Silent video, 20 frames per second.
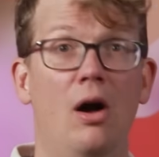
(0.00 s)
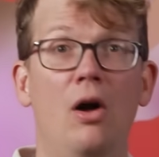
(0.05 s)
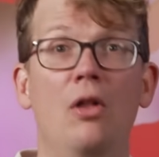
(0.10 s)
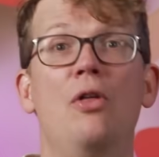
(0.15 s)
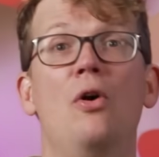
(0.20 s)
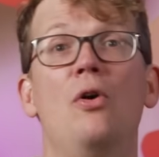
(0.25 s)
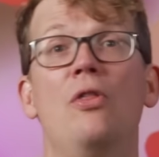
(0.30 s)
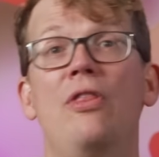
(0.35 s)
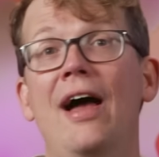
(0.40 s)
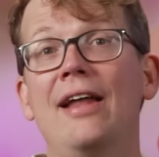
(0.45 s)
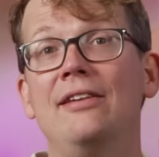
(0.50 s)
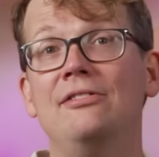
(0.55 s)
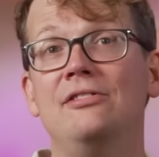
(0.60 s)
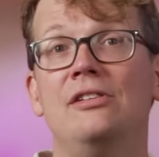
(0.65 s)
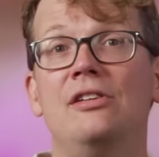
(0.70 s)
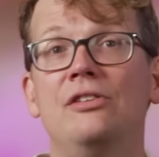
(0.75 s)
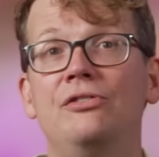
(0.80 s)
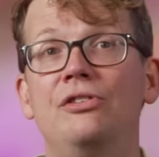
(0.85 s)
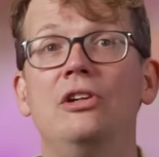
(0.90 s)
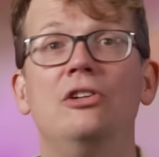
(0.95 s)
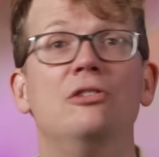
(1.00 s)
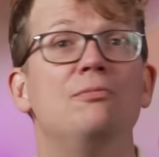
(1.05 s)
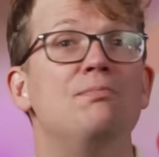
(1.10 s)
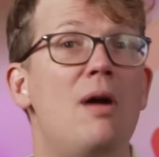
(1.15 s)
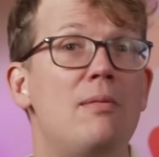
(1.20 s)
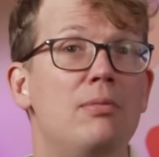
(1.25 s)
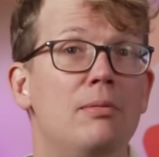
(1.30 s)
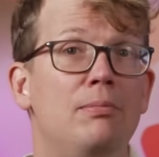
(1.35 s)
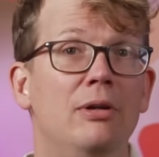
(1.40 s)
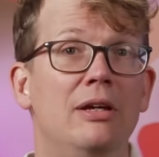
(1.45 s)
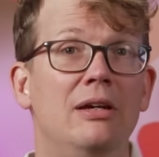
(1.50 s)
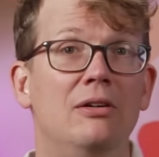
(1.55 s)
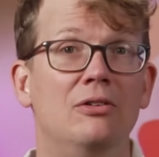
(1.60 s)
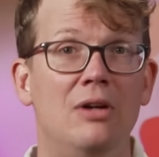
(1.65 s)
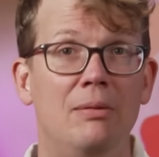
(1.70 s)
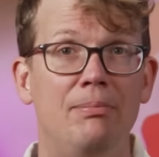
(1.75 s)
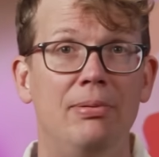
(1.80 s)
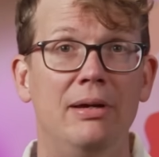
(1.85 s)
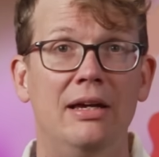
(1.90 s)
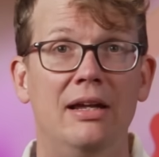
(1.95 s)
Although that statistic is probably
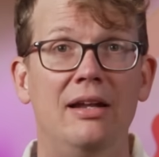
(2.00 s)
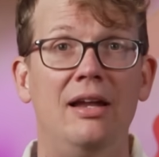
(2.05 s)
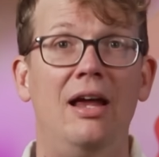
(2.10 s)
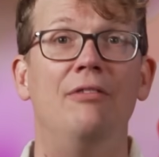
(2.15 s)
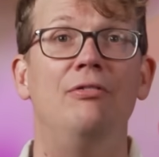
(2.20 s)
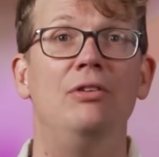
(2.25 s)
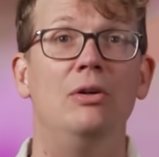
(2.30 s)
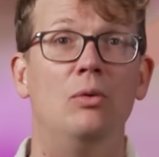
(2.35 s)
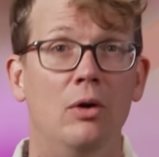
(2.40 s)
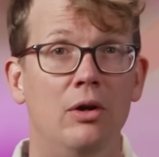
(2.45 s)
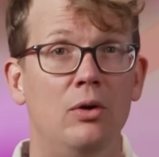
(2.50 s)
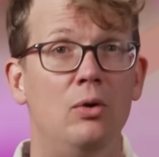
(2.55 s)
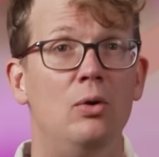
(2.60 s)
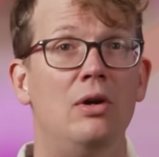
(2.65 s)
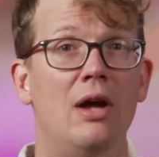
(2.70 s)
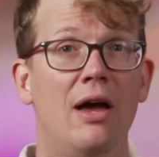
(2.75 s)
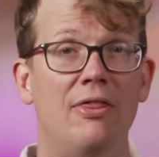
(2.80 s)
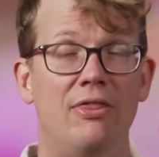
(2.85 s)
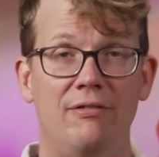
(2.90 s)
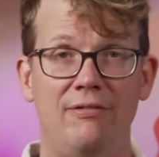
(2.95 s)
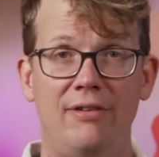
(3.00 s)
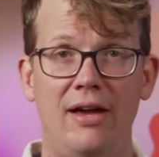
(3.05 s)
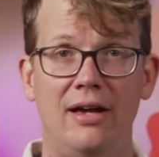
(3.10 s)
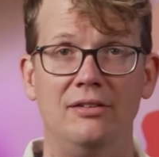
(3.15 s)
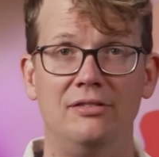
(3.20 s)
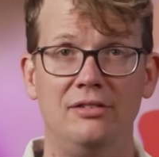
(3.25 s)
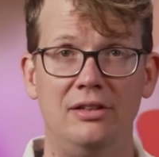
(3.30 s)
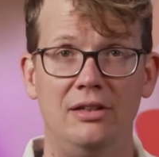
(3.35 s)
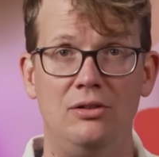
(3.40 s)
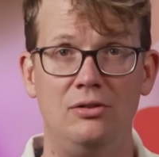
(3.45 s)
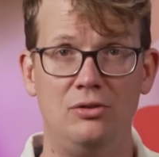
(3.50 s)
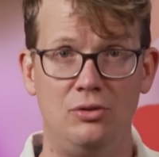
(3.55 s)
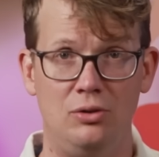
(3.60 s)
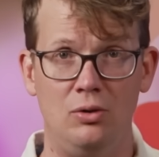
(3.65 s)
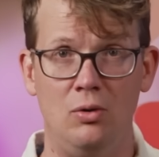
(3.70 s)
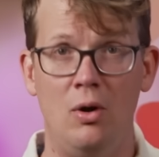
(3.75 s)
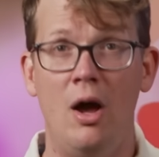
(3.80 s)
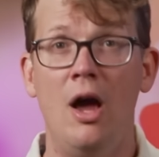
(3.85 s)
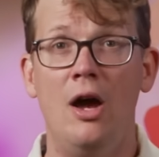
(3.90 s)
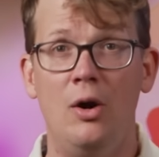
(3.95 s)
lumping in everyone who got the vaccine
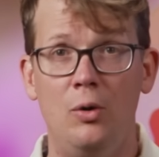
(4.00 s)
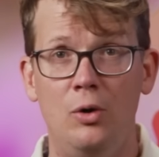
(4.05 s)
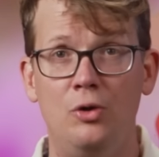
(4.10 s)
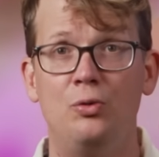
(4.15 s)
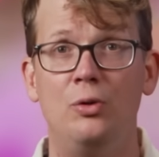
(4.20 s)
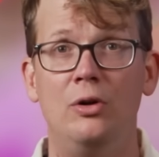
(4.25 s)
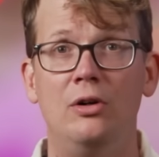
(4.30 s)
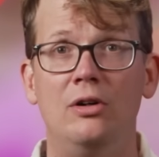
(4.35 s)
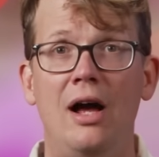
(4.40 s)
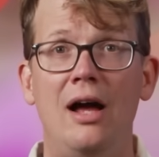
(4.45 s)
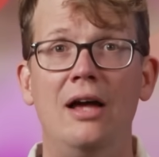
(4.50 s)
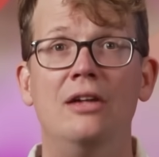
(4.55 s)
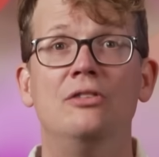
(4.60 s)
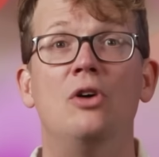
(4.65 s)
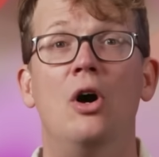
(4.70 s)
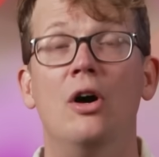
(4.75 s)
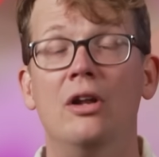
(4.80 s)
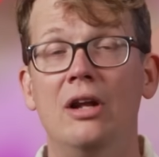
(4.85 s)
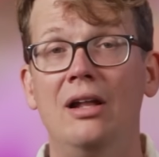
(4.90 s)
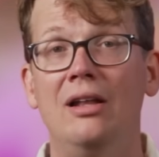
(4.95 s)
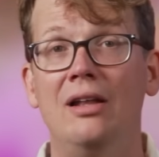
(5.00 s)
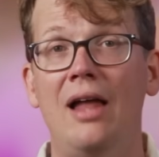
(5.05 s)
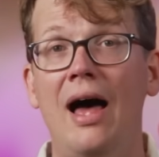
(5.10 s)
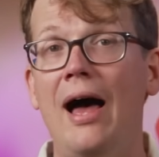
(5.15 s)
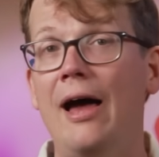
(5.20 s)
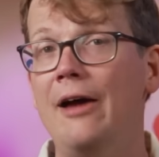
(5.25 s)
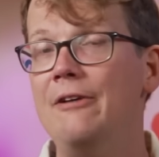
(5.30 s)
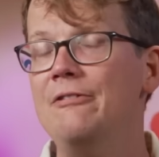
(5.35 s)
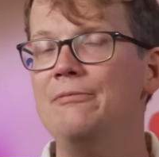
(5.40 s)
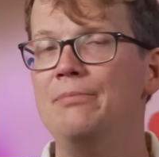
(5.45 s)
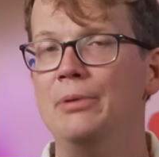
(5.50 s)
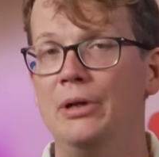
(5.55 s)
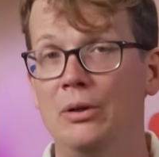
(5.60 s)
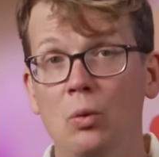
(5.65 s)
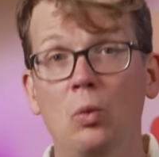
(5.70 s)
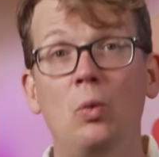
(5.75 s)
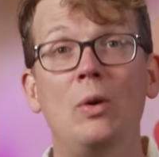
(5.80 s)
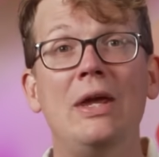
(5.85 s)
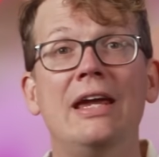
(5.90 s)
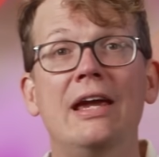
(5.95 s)
too, which relies on a live but
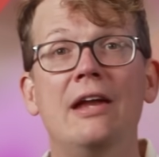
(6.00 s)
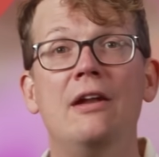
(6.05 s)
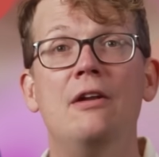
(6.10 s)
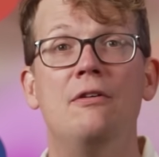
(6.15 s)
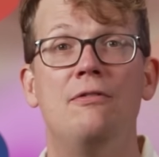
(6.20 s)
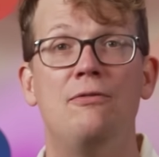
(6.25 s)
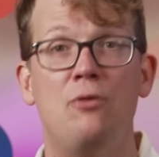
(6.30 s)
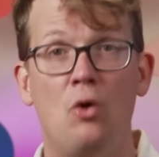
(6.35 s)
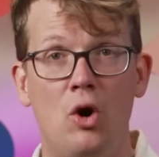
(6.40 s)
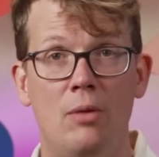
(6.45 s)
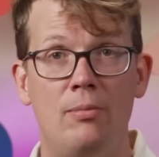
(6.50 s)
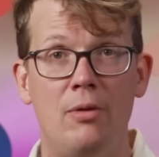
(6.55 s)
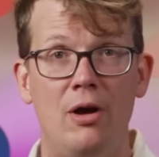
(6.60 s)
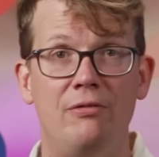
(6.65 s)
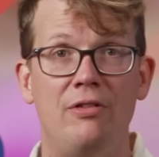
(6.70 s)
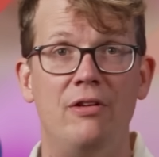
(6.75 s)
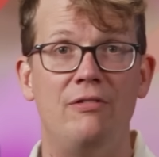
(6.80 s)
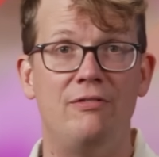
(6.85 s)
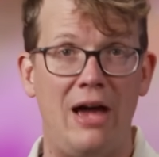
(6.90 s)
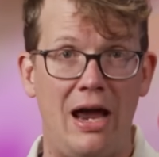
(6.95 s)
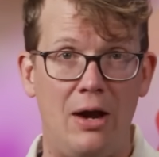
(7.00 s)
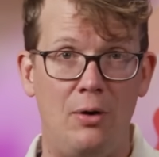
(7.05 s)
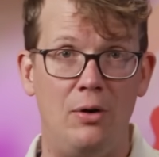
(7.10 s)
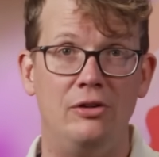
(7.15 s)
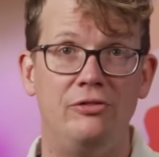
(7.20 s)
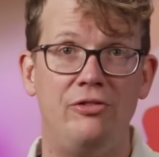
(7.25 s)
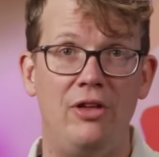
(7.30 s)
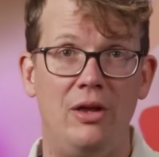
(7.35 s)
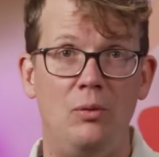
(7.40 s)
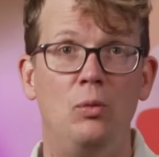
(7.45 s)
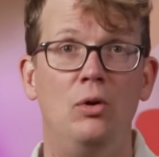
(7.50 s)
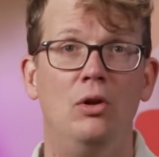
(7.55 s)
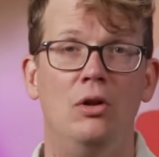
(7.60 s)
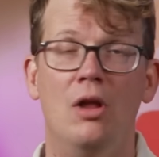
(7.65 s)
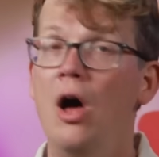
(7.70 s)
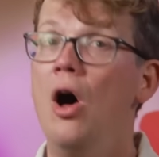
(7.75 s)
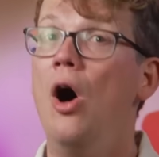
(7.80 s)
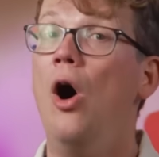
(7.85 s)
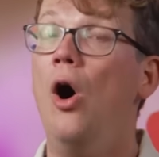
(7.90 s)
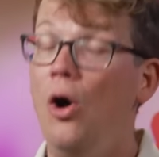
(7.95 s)
weakened form of the virus that
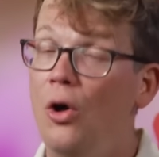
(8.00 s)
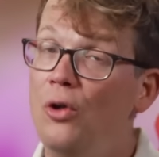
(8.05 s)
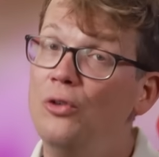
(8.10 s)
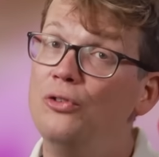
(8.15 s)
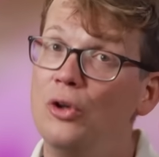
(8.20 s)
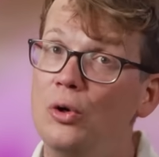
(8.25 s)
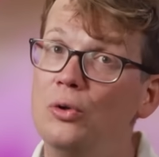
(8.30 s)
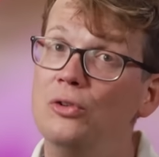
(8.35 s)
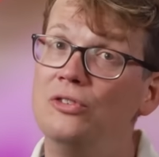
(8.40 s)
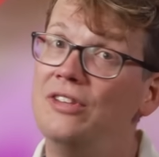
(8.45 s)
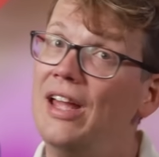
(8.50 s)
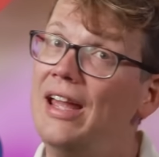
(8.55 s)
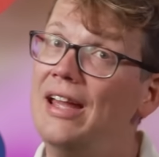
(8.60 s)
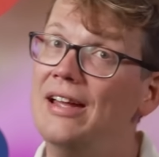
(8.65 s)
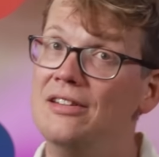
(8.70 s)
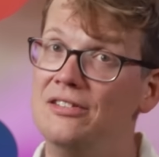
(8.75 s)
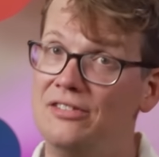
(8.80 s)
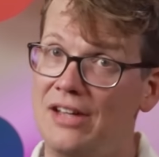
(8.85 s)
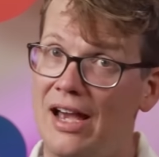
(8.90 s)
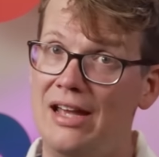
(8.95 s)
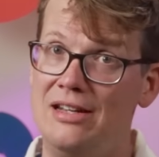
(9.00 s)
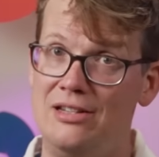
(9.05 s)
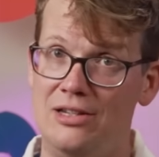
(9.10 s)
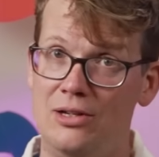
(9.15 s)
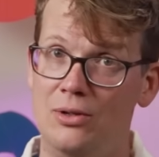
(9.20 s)
will also stay inside